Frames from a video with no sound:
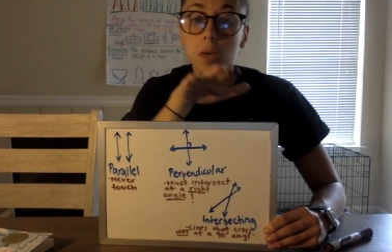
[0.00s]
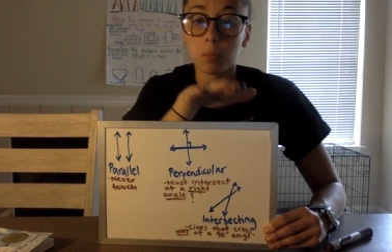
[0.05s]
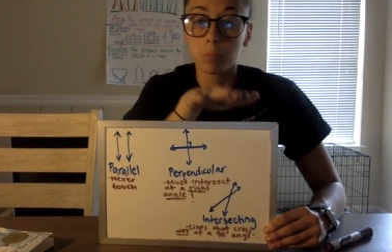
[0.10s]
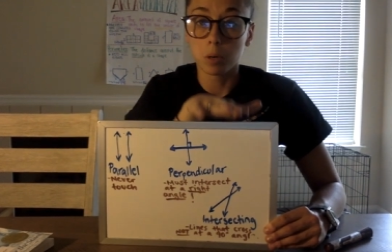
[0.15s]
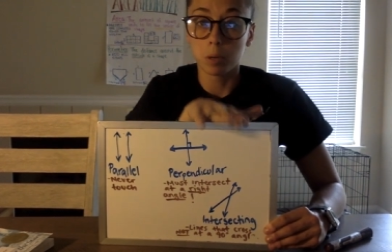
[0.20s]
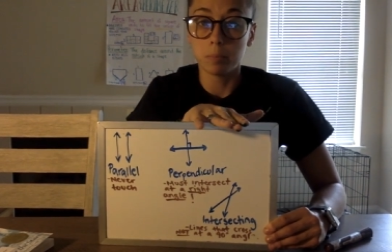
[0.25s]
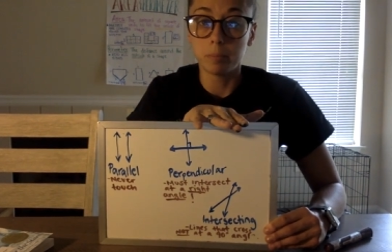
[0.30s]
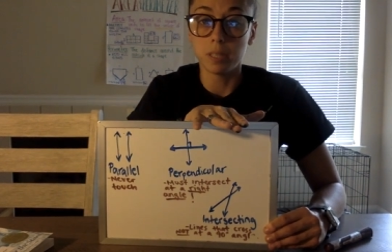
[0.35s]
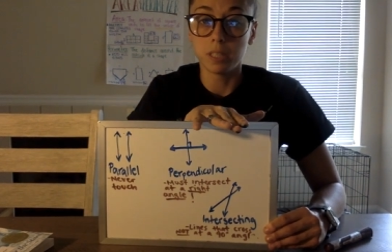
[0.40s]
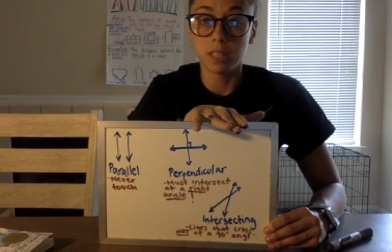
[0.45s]

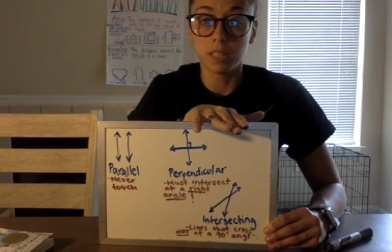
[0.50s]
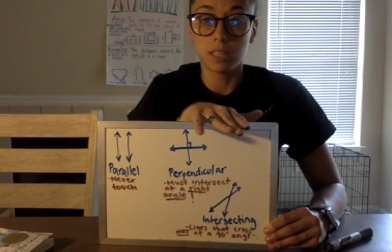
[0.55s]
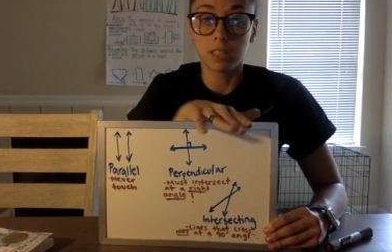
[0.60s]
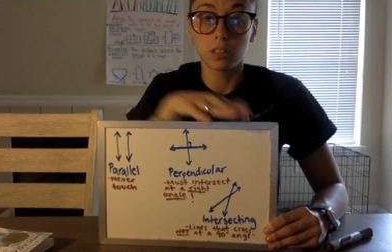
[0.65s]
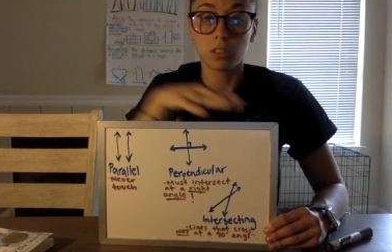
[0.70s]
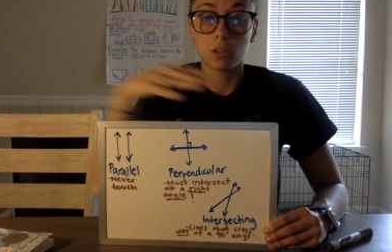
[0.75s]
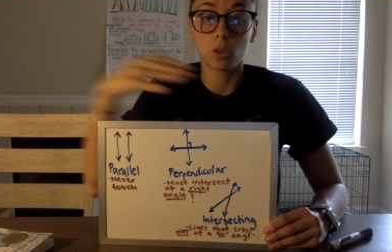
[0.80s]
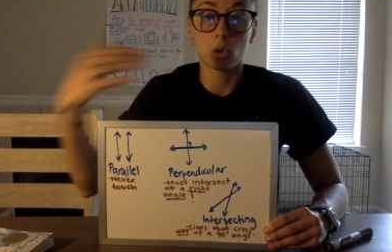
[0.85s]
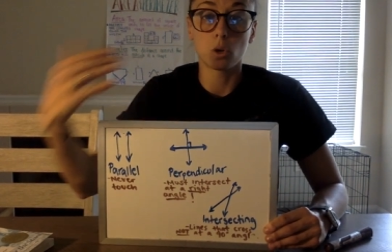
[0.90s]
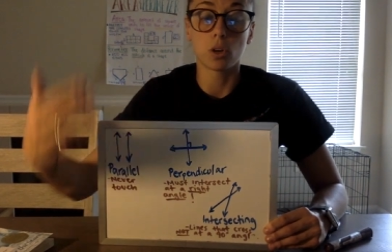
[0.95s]

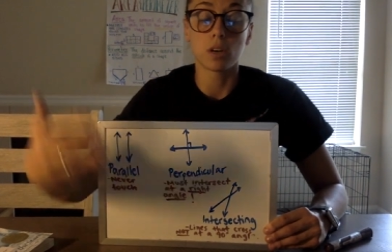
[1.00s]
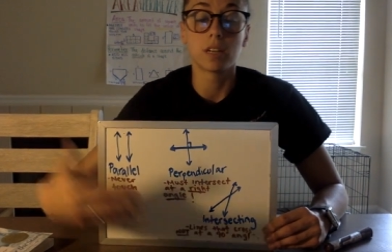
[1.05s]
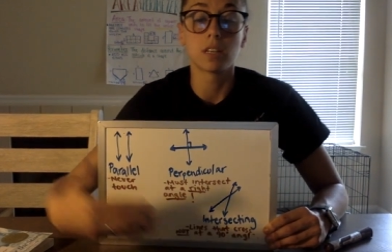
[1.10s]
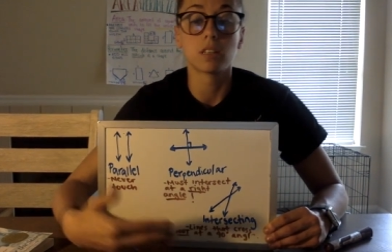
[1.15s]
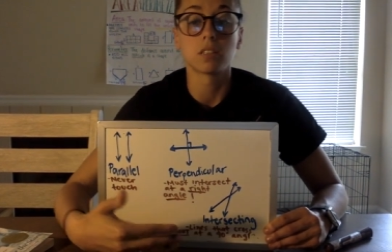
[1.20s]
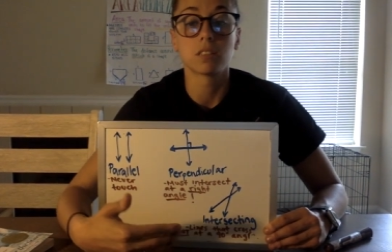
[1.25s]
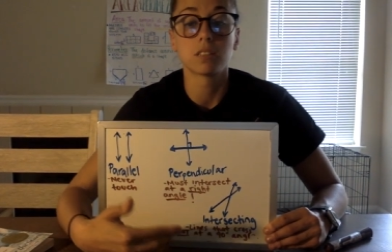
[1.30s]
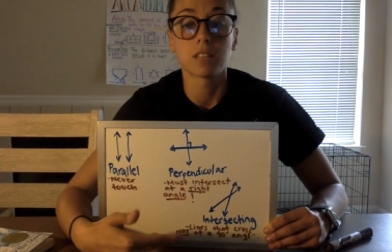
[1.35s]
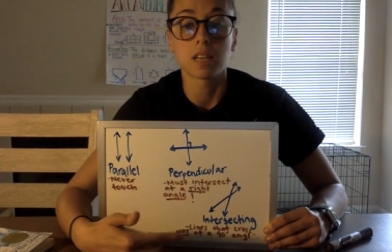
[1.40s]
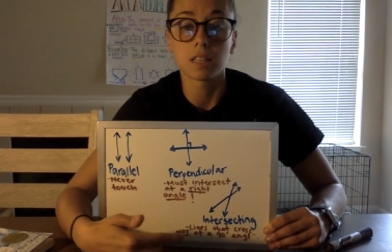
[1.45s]
perpendicular, or
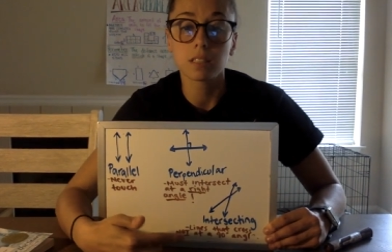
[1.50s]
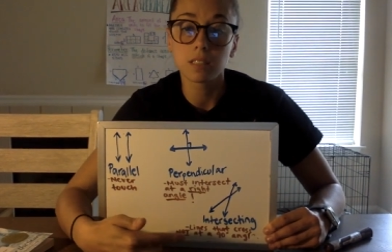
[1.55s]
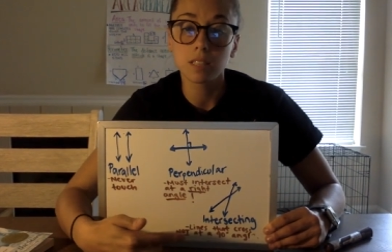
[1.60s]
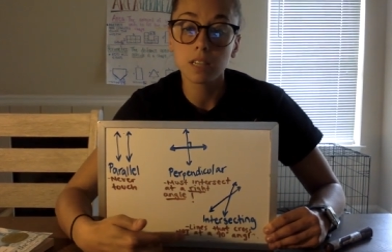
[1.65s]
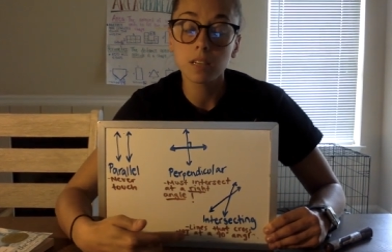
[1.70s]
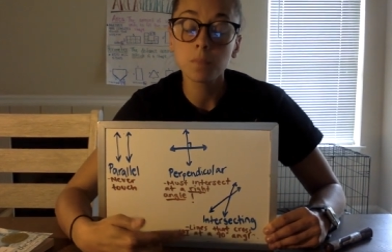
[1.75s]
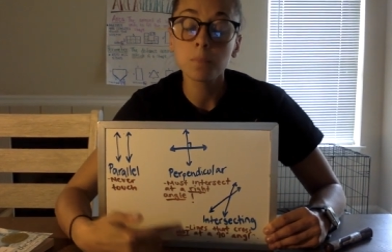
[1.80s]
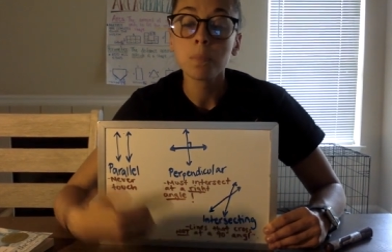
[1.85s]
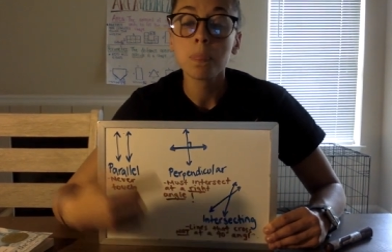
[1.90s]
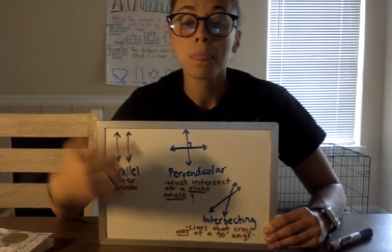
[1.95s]

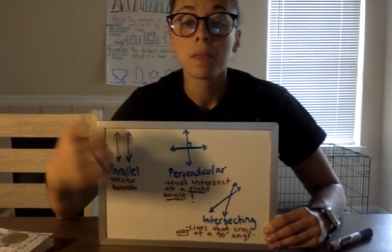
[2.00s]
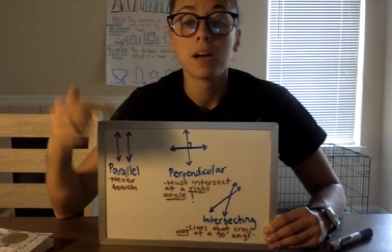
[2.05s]
intersecting?